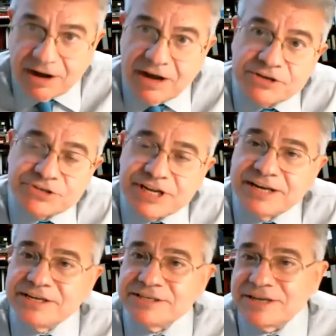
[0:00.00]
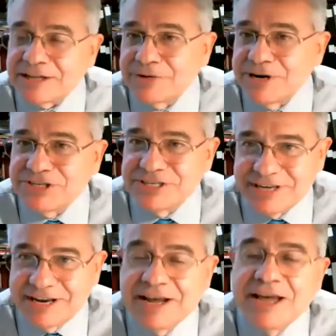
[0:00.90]
understandings, declarations,
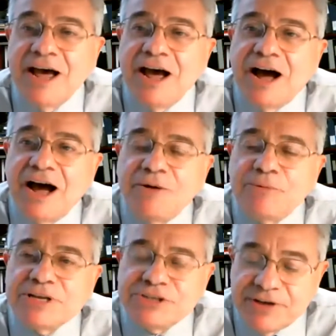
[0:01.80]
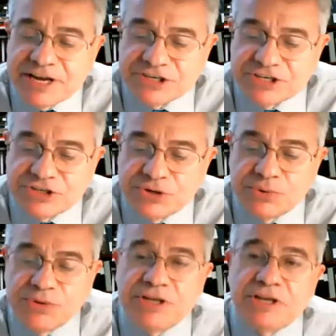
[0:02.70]
and uh, reservations to
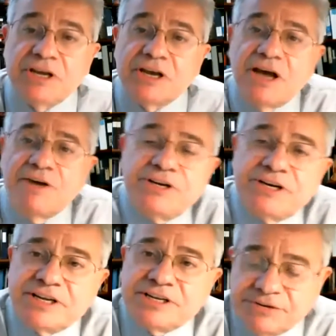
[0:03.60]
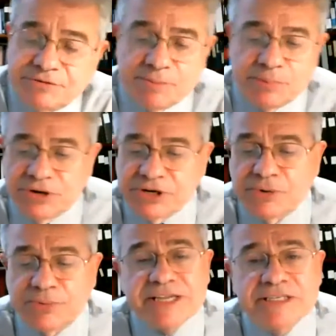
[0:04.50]
the Covenant on Civil and Political
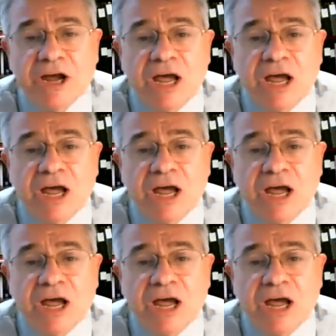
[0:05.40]
Rights,